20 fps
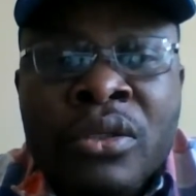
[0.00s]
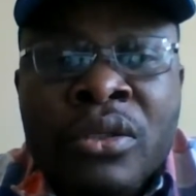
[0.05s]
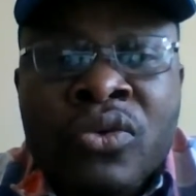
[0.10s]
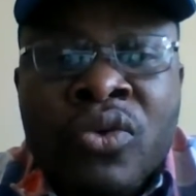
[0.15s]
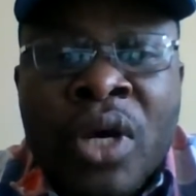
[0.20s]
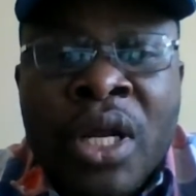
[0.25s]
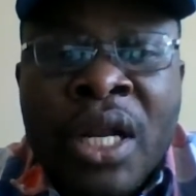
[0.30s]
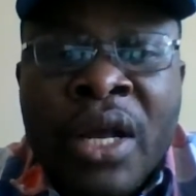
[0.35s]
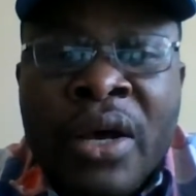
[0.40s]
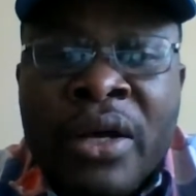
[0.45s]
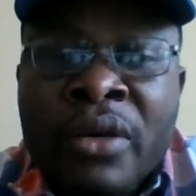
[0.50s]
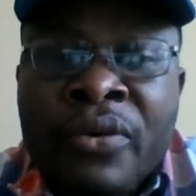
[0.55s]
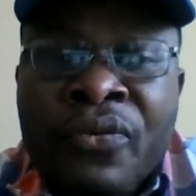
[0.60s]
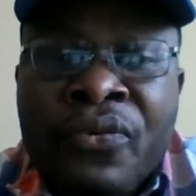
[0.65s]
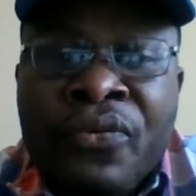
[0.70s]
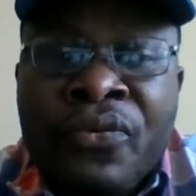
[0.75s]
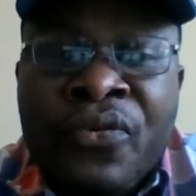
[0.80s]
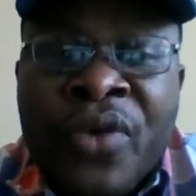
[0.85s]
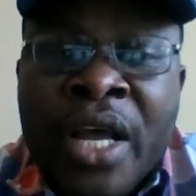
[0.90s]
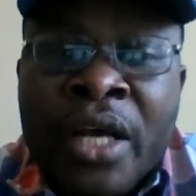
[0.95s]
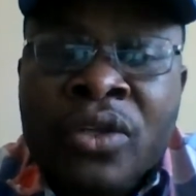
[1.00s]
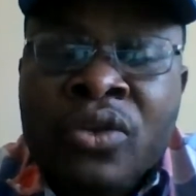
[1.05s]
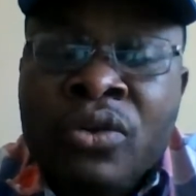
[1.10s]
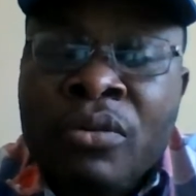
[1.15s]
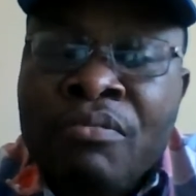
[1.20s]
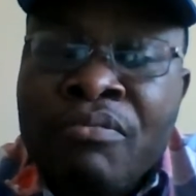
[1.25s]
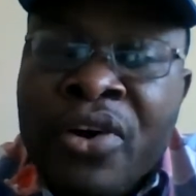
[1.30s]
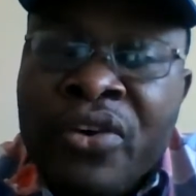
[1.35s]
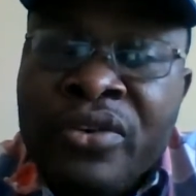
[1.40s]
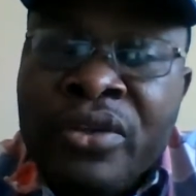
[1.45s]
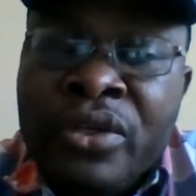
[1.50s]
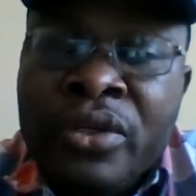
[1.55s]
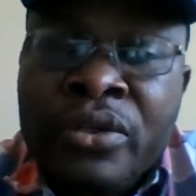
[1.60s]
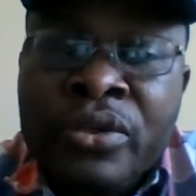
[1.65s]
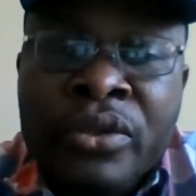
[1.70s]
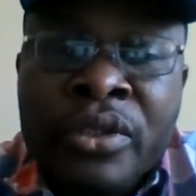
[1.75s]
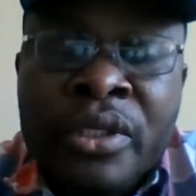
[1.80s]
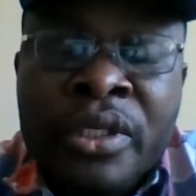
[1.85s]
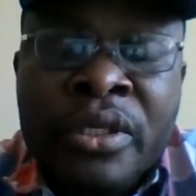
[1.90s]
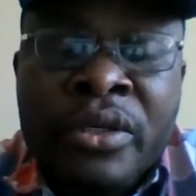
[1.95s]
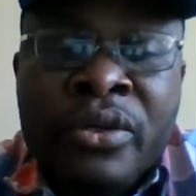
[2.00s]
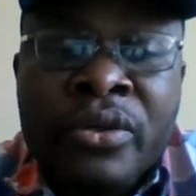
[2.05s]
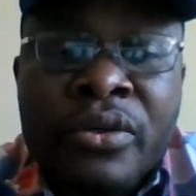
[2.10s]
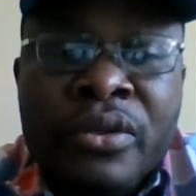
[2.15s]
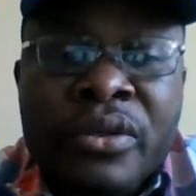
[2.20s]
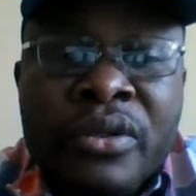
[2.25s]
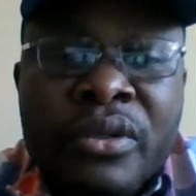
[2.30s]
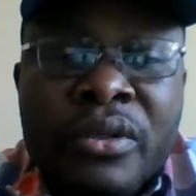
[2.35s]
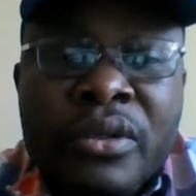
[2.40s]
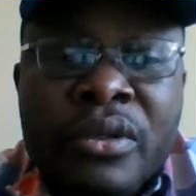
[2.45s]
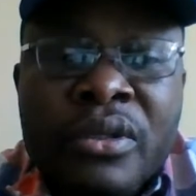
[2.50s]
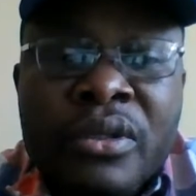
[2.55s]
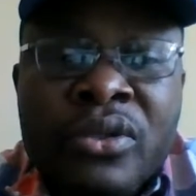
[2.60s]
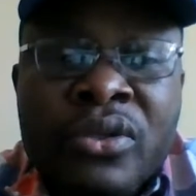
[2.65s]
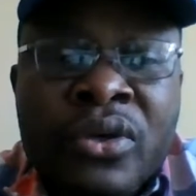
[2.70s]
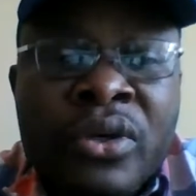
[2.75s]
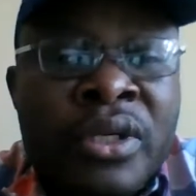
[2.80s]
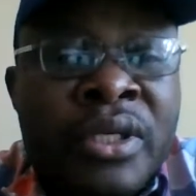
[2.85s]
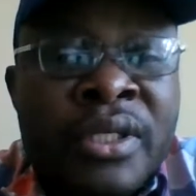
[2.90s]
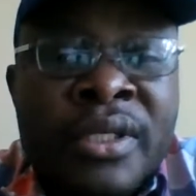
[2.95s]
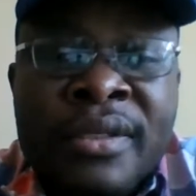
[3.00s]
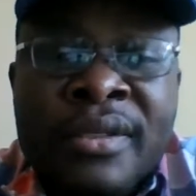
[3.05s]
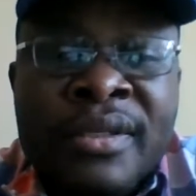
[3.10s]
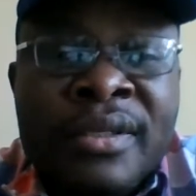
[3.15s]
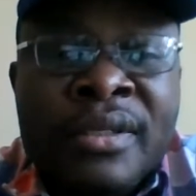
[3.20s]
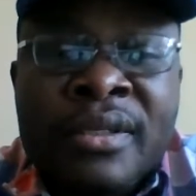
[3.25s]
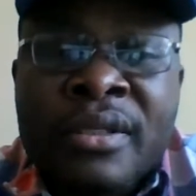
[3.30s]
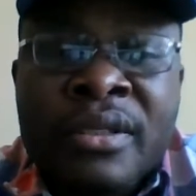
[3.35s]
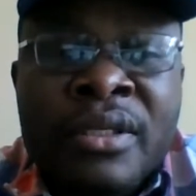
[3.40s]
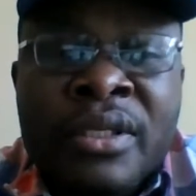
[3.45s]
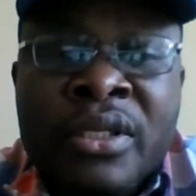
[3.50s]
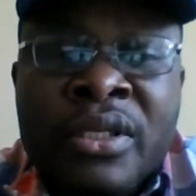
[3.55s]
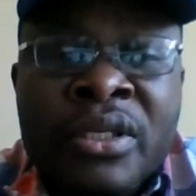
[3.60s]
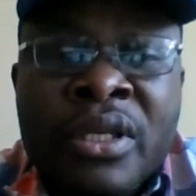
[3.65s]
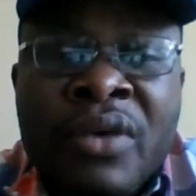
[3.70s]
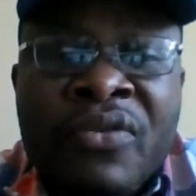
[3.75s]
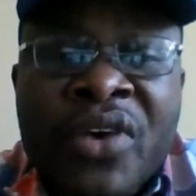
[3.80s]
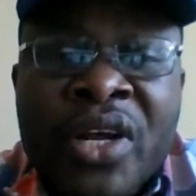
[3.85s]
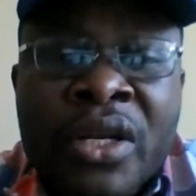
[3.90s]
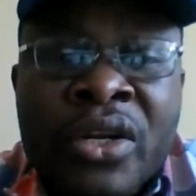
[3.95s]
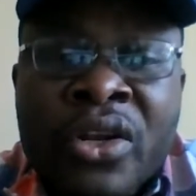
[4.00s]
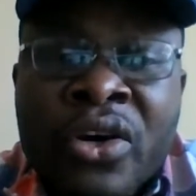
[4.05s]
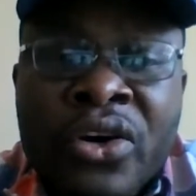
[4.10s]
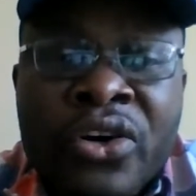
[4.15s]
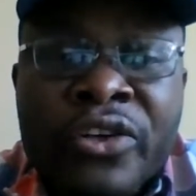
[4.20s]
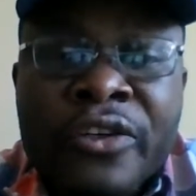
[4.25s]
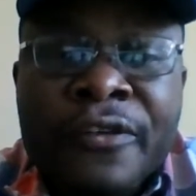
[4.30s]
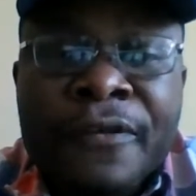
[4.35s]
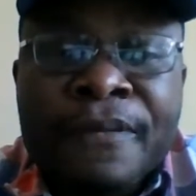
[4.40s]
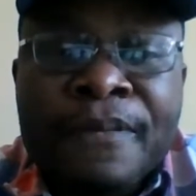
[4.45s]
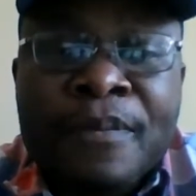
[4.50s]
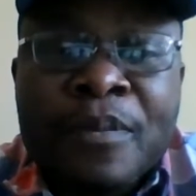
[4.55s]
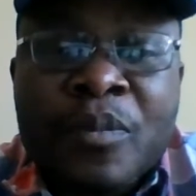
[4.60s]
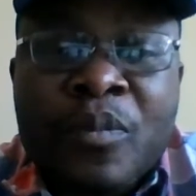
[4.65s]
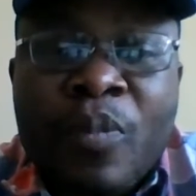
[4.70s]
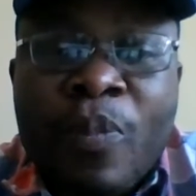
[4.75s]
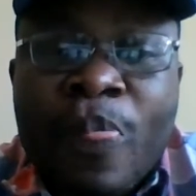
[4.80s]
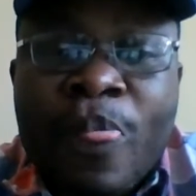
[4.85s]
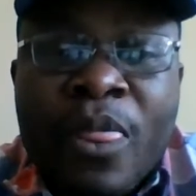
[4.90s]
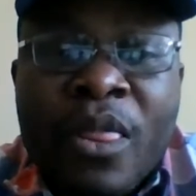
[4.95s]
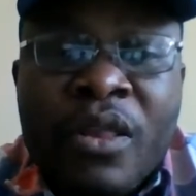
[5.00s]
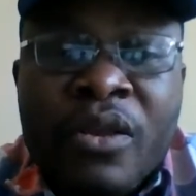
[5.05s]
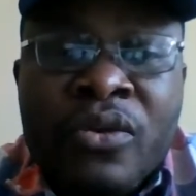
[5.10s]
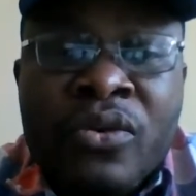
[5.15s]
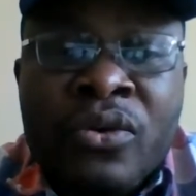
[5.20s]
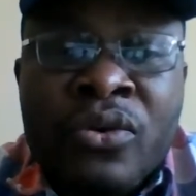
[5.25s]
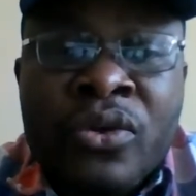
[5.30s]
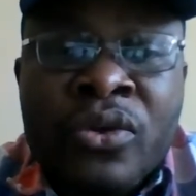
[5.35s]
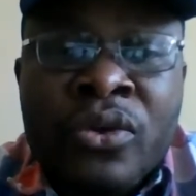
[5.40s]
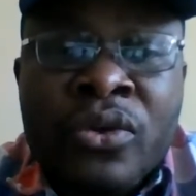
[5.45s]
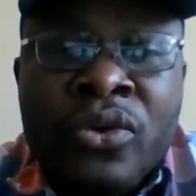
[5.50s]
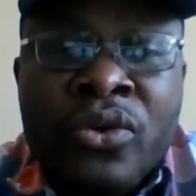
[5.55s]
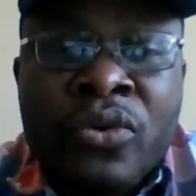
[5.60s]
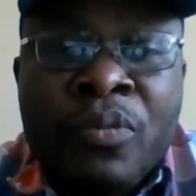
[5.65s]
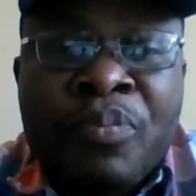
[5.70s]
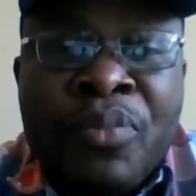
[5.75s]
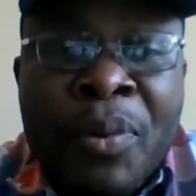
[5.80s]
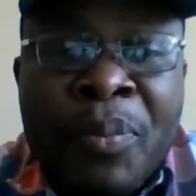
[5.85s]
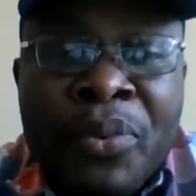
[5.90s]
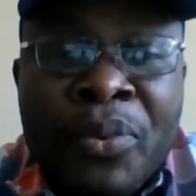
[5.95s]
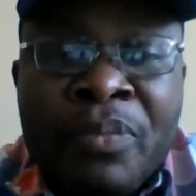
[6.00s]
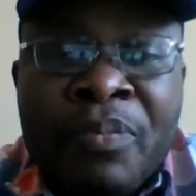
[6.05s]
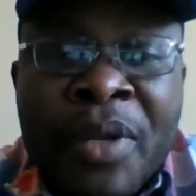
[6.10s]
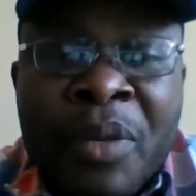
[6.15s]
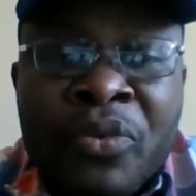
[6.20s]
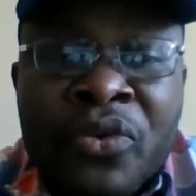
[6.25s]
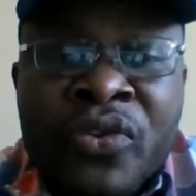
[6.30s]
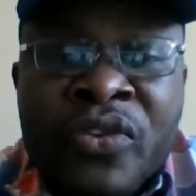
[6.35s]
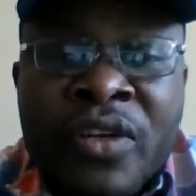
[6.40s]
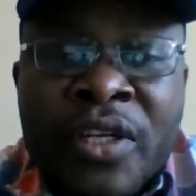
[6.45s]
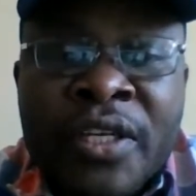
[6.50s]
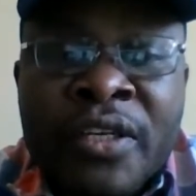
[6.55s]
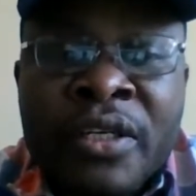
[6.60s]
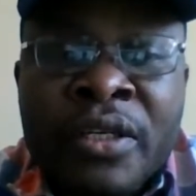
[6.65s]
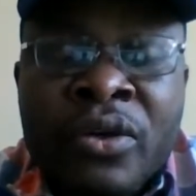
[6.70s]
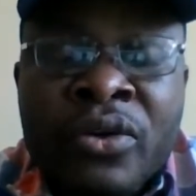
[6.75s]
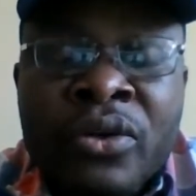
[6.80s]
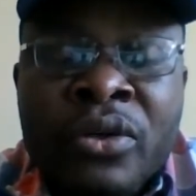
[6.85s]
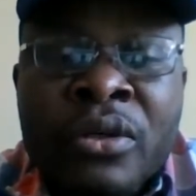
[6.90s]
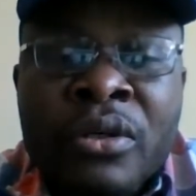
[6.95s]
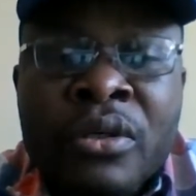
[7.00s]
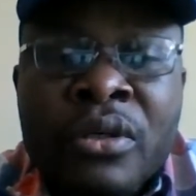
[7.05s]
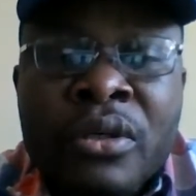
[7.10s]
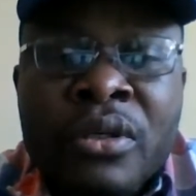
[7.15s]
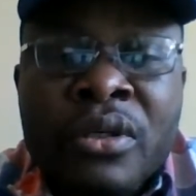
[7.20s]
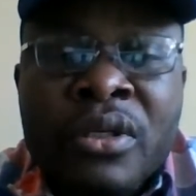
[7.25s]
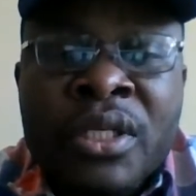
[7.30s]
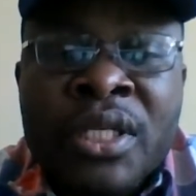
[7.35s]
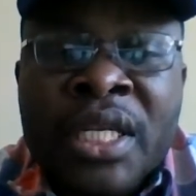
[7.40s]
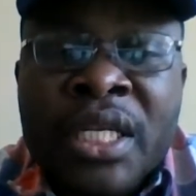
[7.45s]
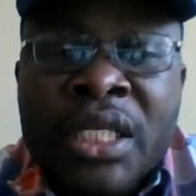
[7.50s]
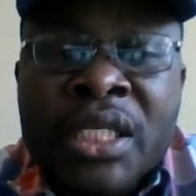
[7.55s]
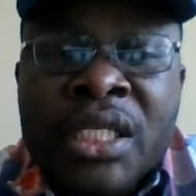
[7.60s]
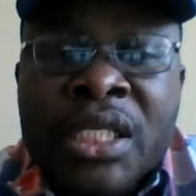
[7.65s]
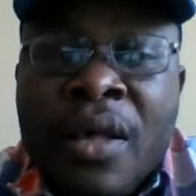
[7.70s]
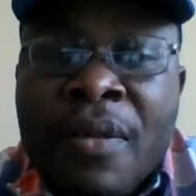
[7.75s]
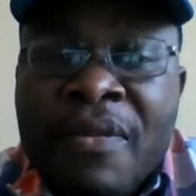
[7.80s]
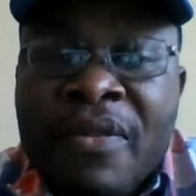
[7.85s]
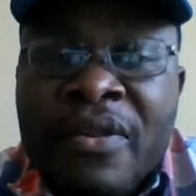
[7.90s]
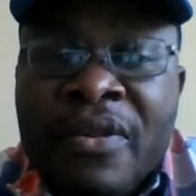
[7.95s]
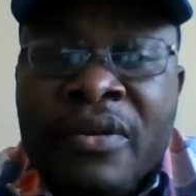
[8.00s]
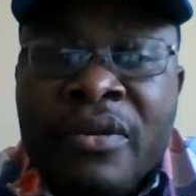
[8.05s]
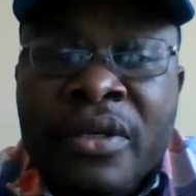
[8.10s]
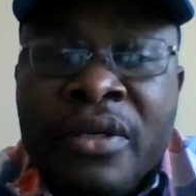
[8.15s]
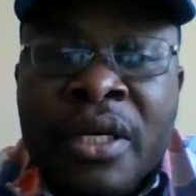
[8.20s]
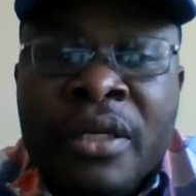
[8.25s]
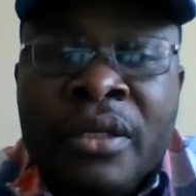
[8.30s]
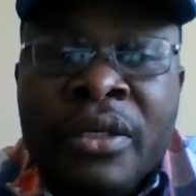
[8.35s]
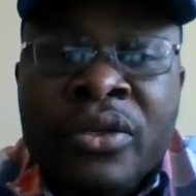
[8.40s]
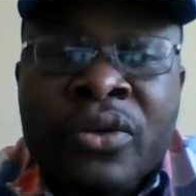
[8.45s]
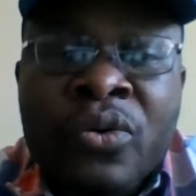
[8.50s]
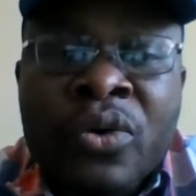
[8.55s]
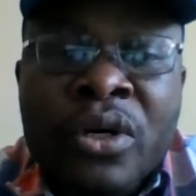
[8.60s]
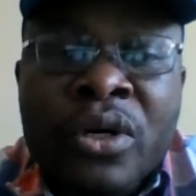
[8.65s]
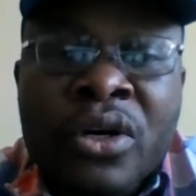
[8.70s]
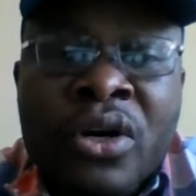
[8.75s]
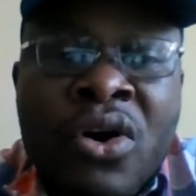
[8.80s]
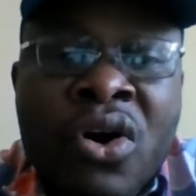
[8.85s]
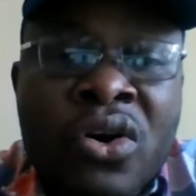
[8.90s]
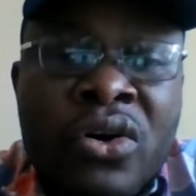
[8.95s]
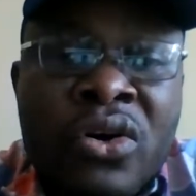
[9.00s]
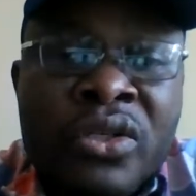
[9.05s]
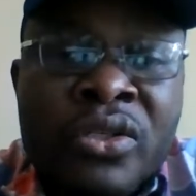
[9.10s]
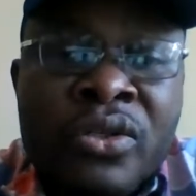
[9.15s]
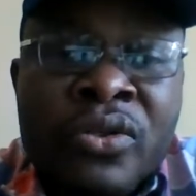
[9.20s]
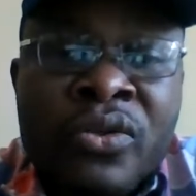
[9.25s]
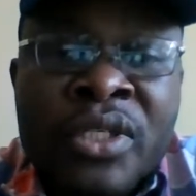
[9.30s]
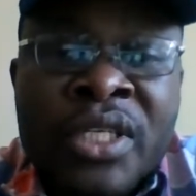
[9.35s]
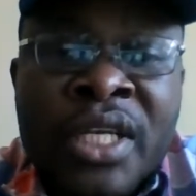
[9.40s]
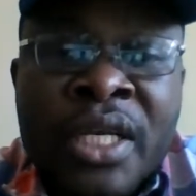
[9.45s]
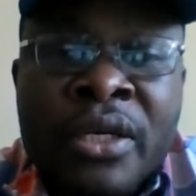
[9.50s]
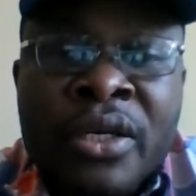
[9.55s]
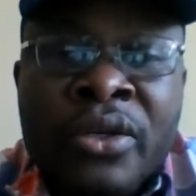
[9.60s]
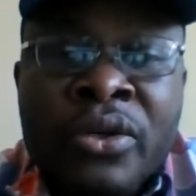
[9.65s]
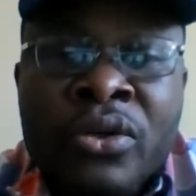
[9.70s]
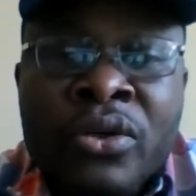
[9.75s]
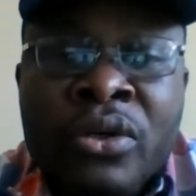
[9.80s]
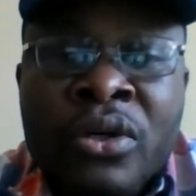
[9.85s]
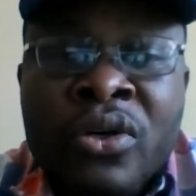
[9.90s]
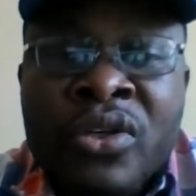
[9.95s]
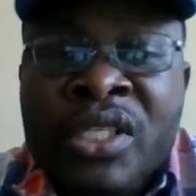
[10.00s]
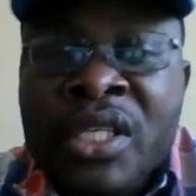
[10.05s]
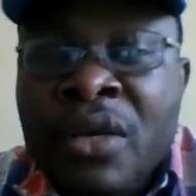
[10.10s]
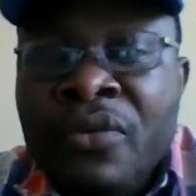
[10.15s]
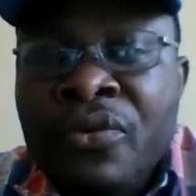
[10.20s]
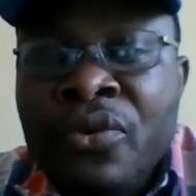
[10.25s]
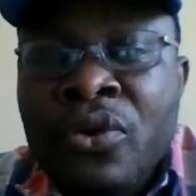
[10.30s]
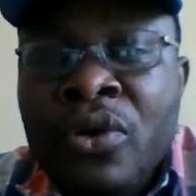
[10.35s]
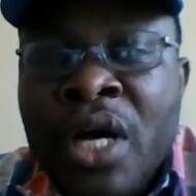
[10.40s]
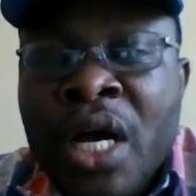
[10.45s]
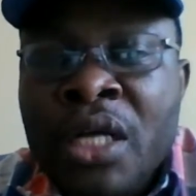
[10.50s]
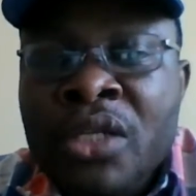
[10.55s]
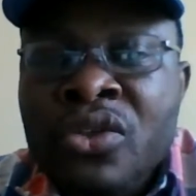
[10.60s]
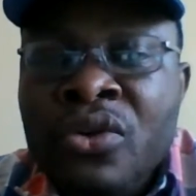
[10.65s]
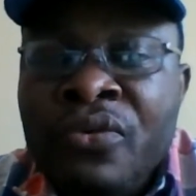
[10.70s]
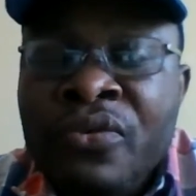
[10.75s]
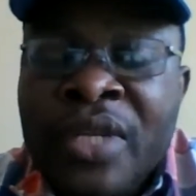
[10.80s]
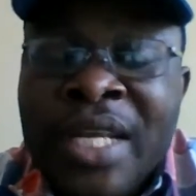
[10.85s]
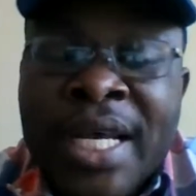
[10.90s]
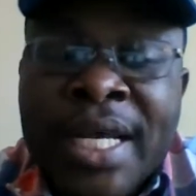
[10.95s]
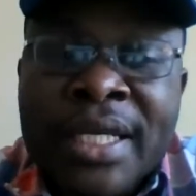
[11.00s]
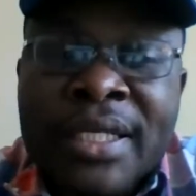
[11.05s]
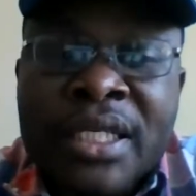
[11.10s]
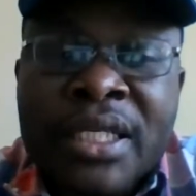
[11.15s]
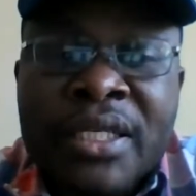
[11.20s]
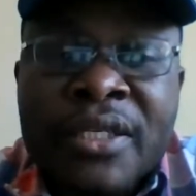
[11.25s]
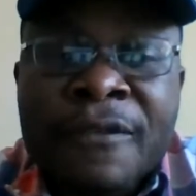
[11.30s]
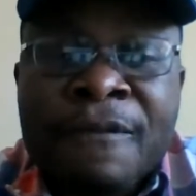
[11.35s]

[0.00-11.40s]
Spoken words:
to allow the fire to burn you, So it's never done. So you purposely, did something and you want God to take you or save you out of that.